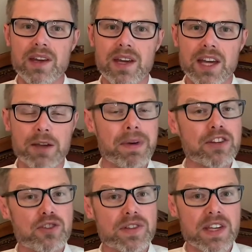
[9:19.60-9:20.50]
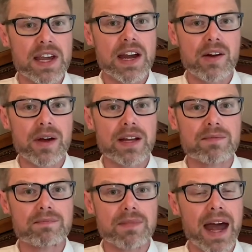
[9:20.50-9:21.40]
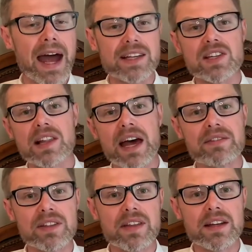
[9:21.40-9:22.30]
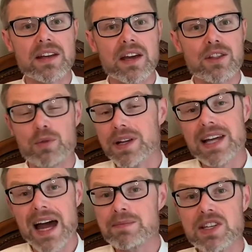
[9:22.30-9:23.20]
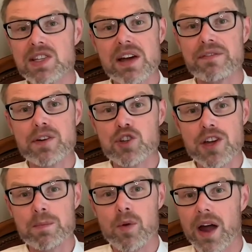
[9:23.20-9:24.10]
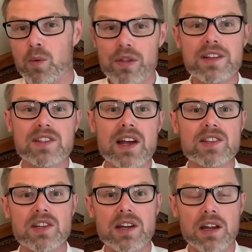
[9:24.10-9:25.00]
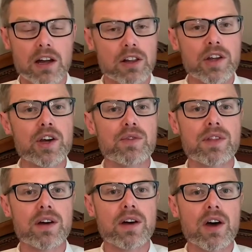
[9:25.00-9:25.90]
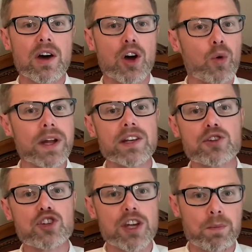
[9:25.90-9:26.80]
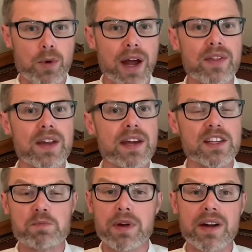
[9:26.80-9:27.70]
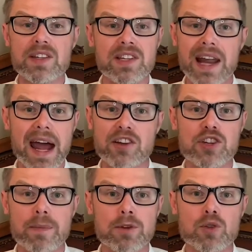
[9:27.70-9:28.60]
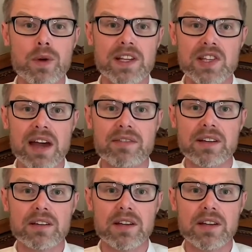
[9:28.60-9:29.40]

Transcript: He mentions here in Acts 11 that Three times he suffered shipwreck. Well, this doesn't include the horrendous shipwreck that he experienced in Acts chapter 27.